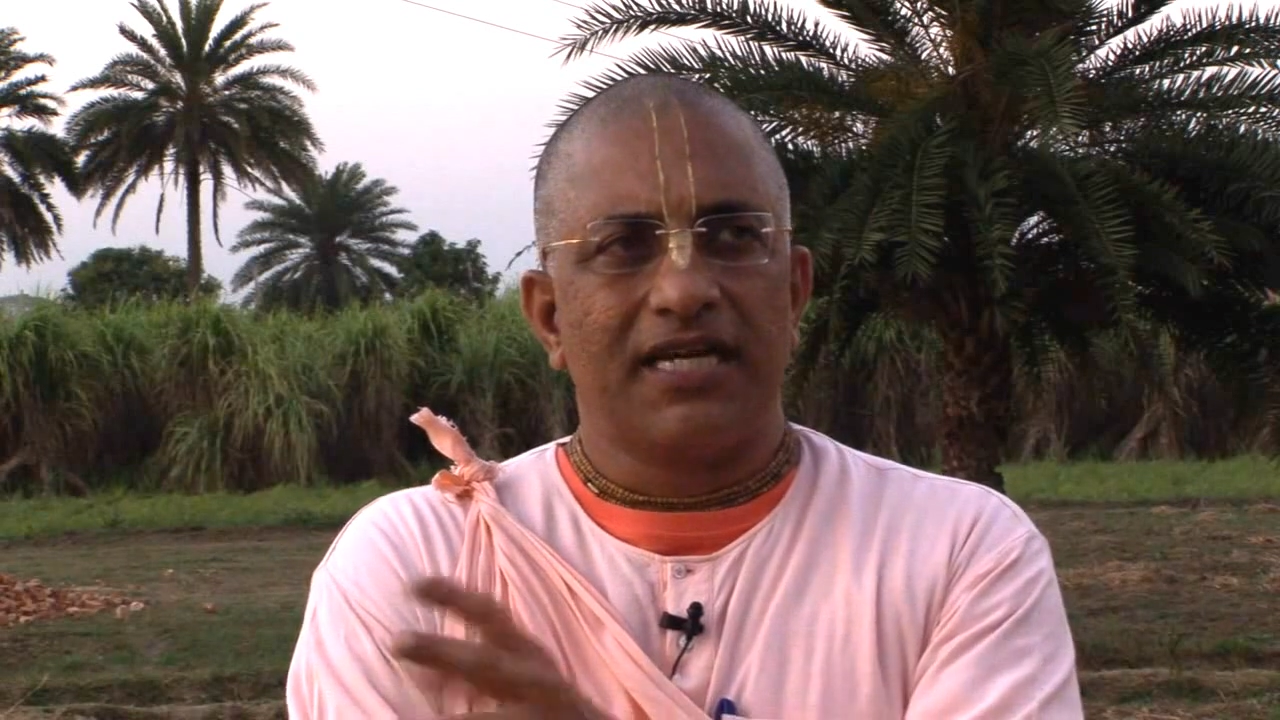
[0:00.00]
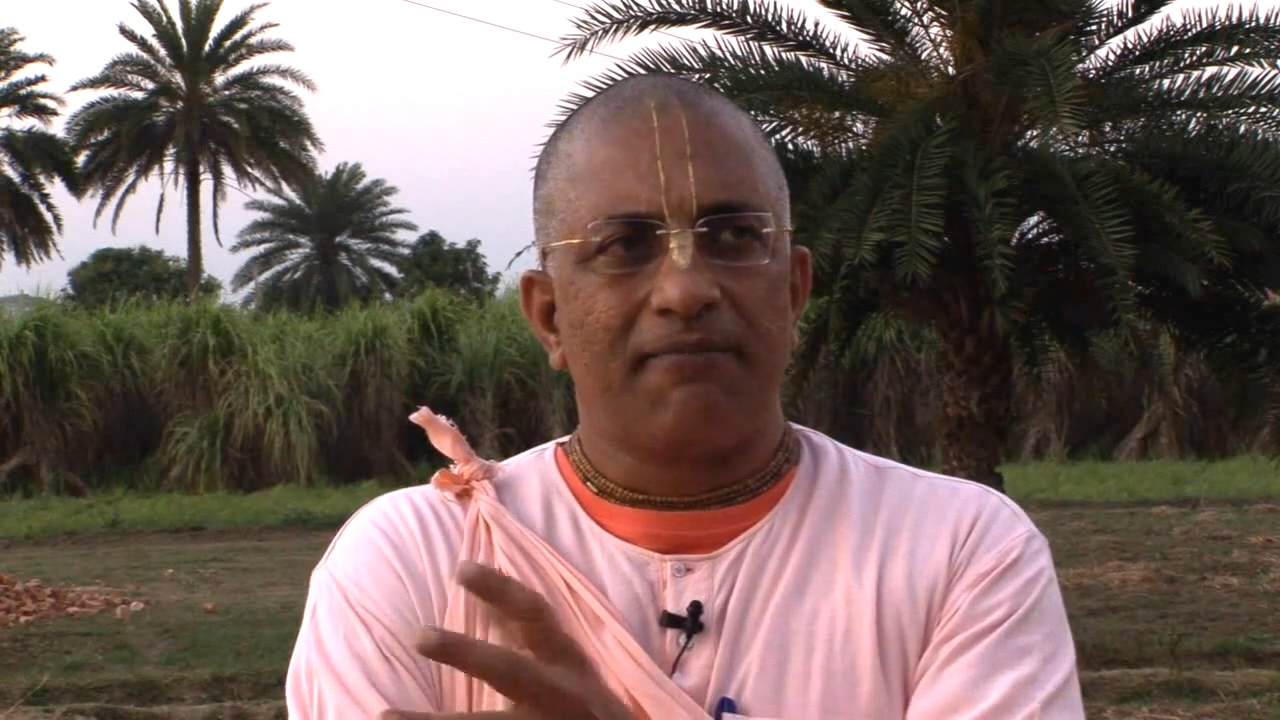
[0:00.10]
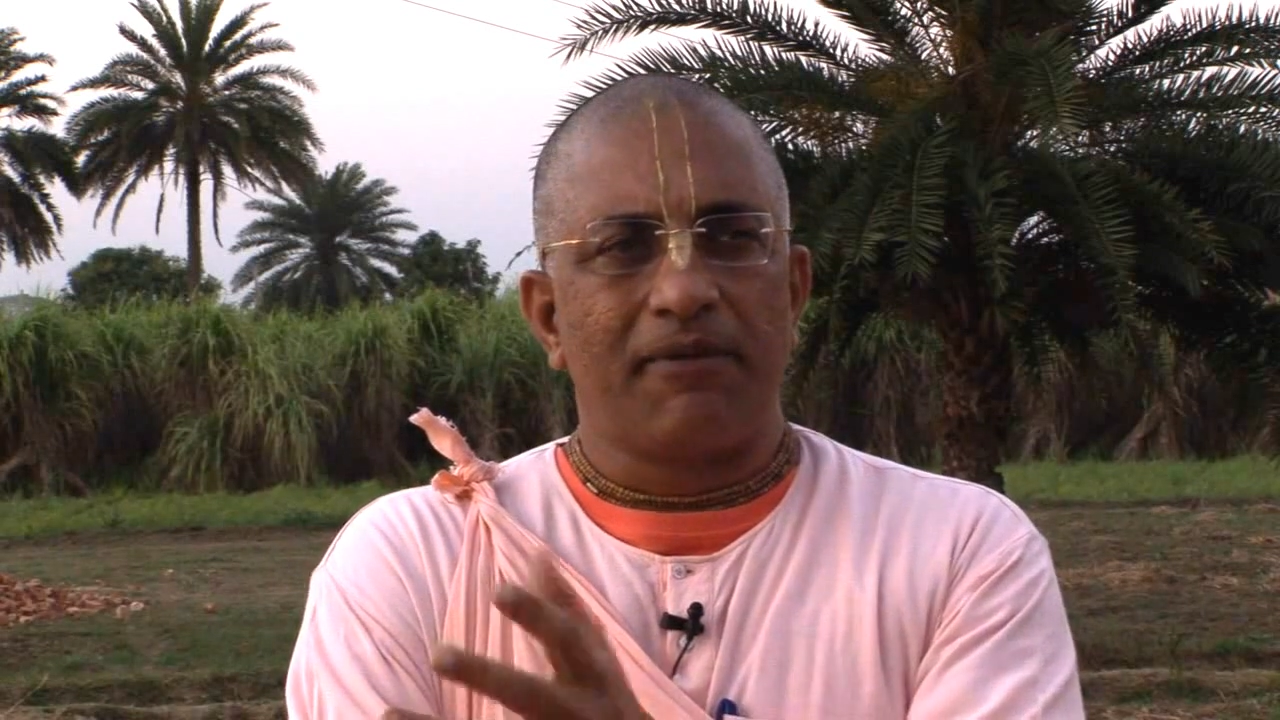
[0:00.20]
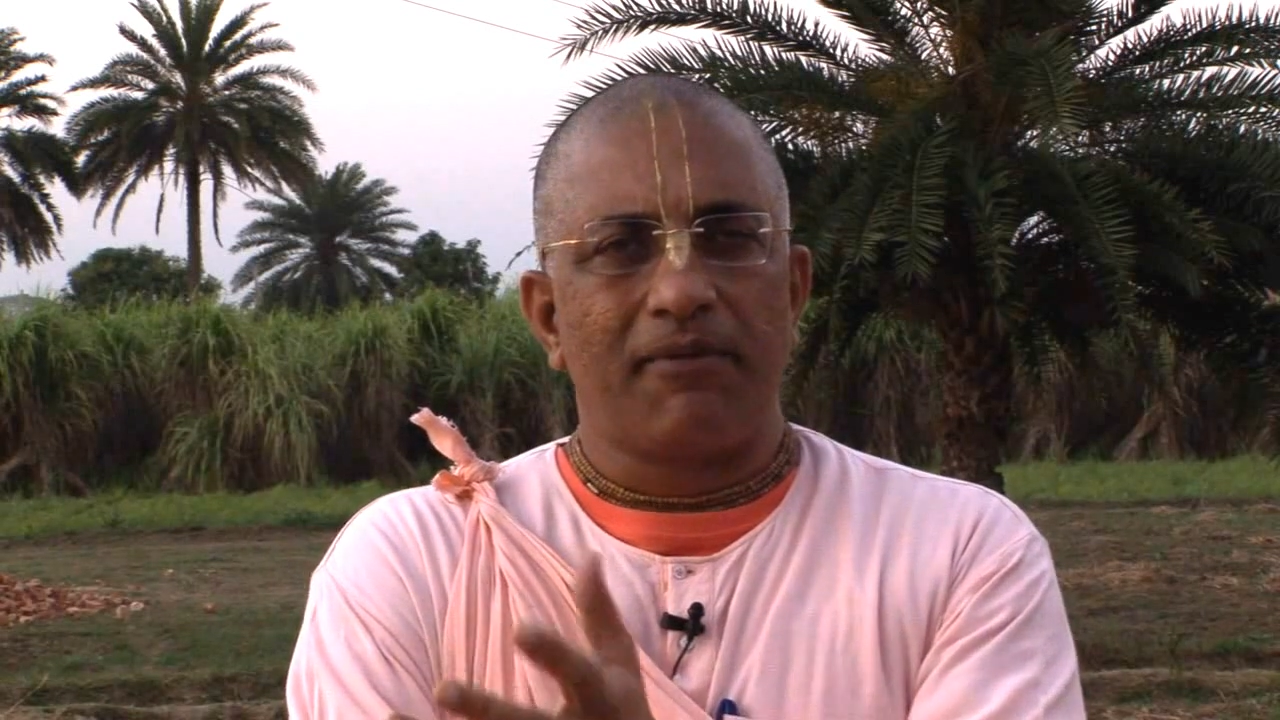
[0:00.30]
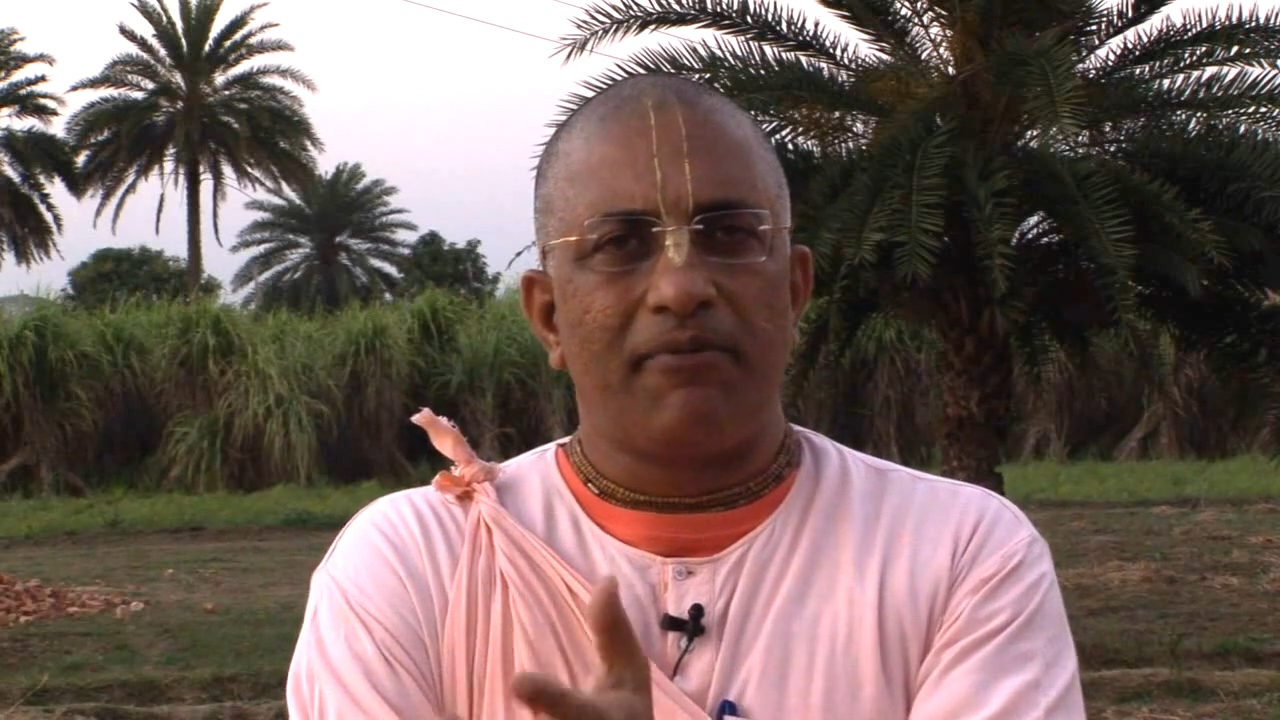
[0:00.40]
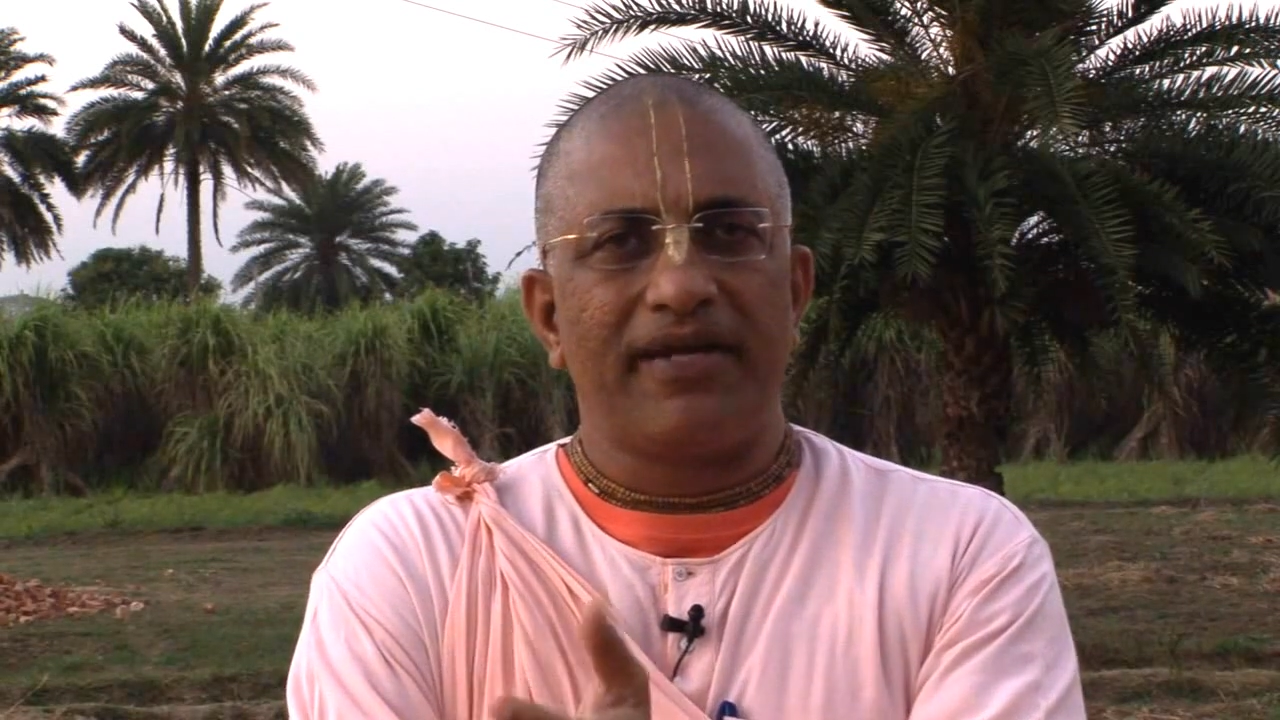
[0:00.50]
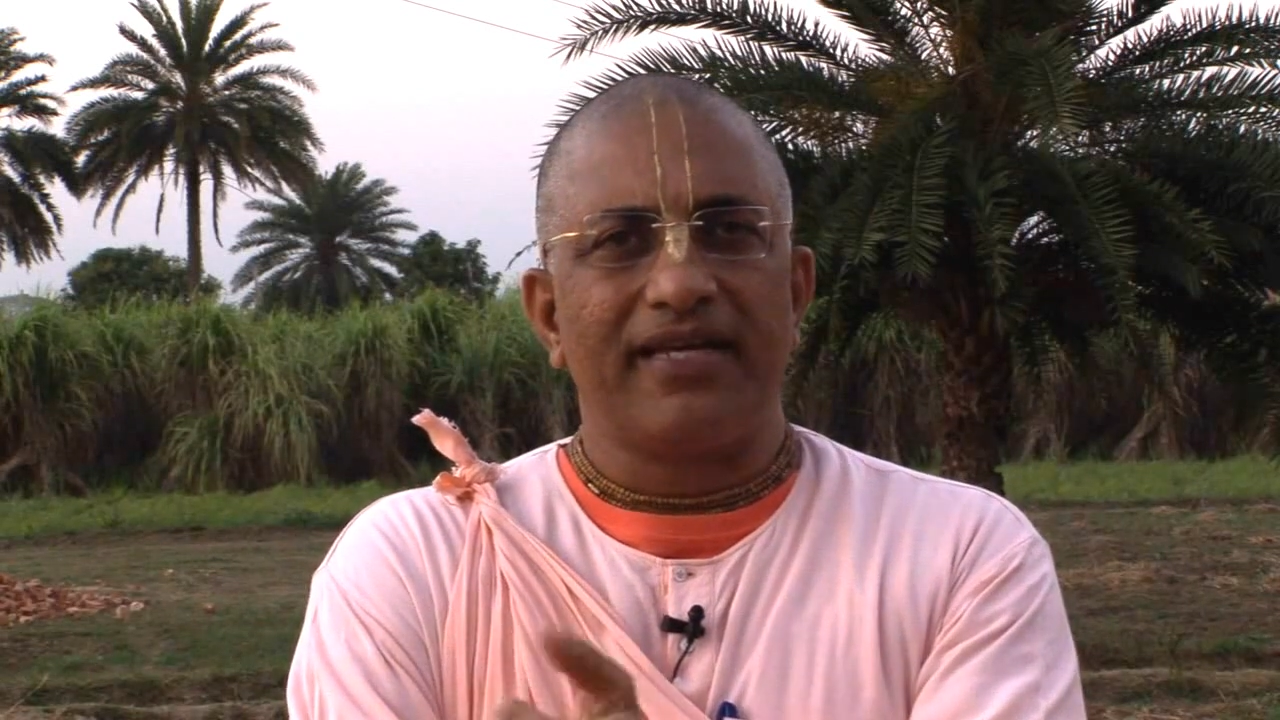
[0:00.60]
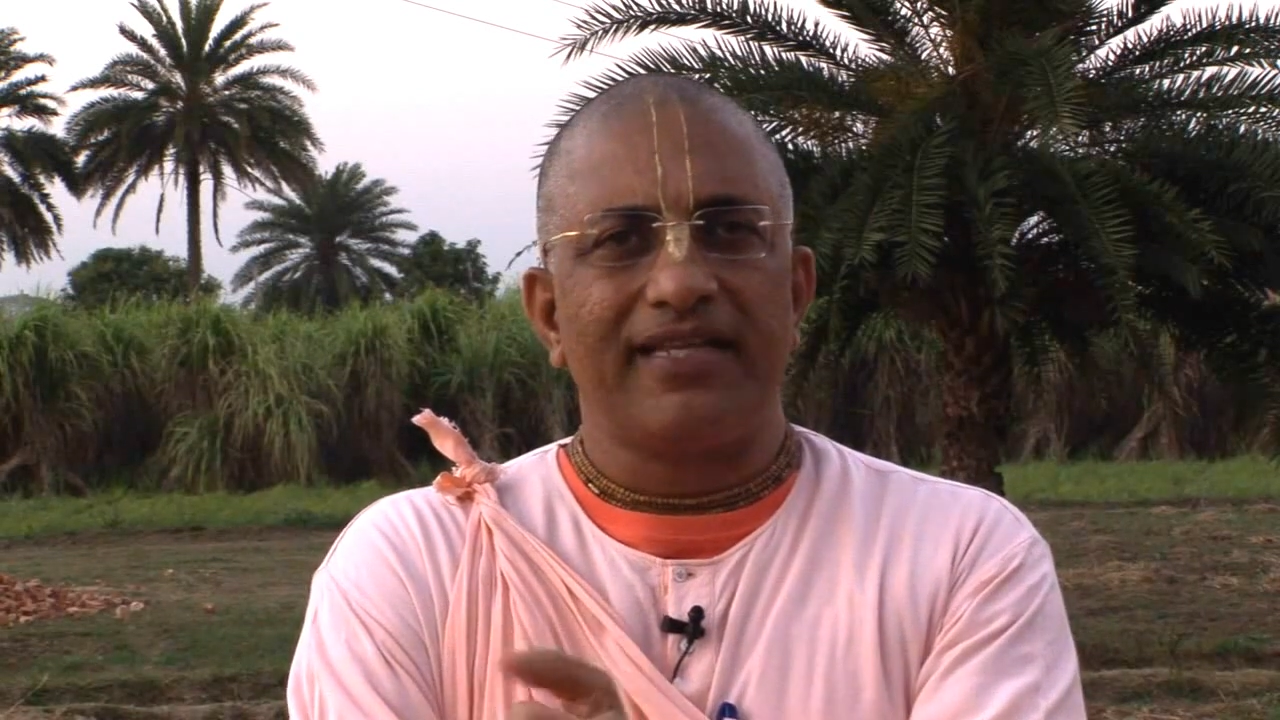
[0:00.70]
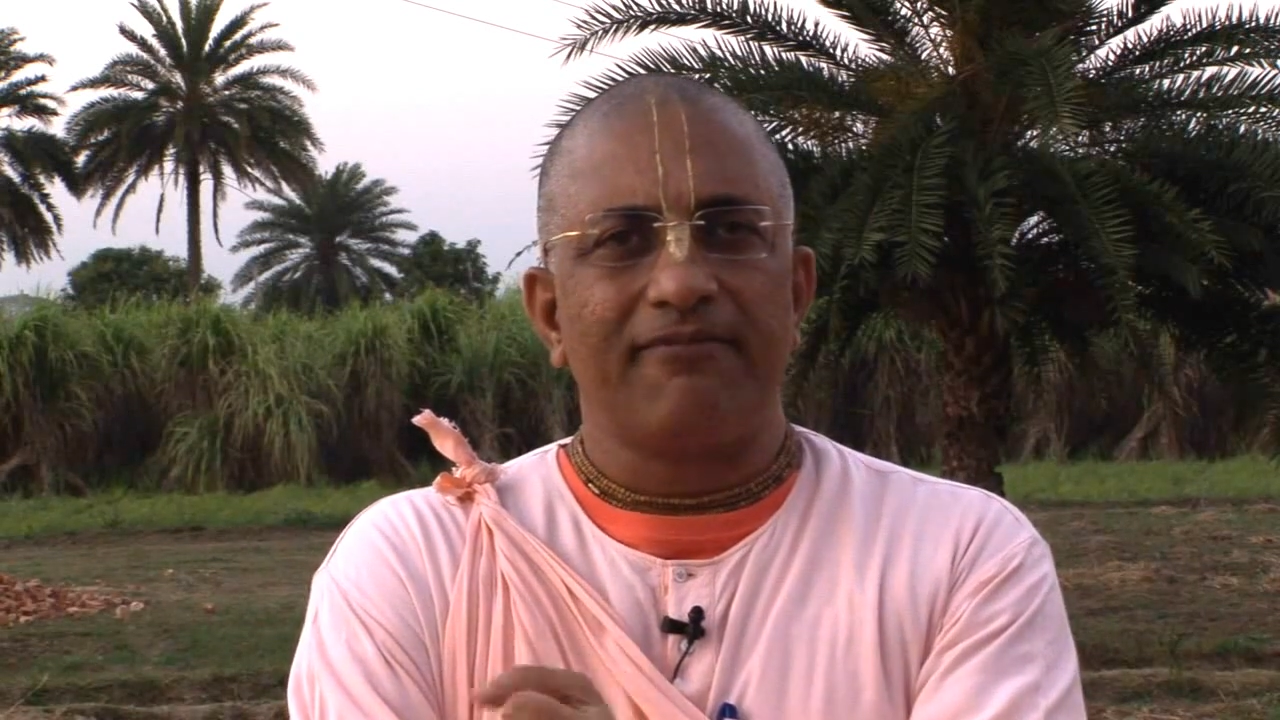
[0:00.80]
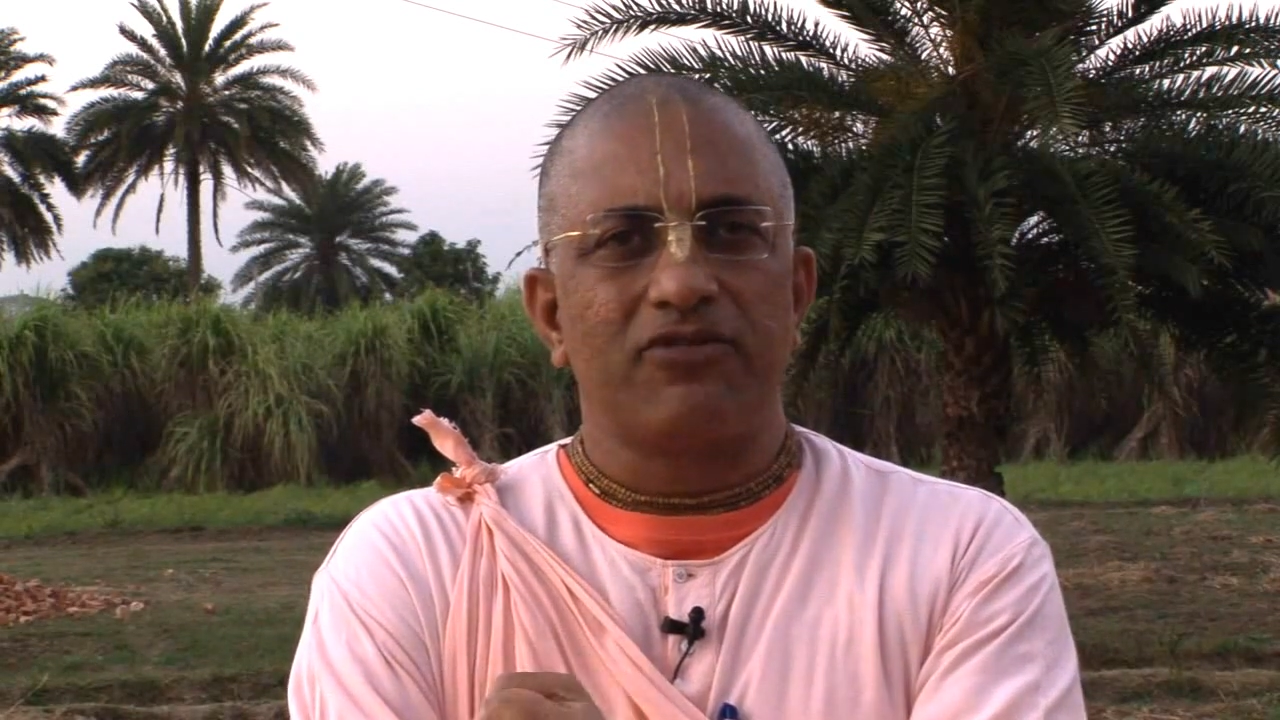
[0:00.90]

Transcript: but by bringing them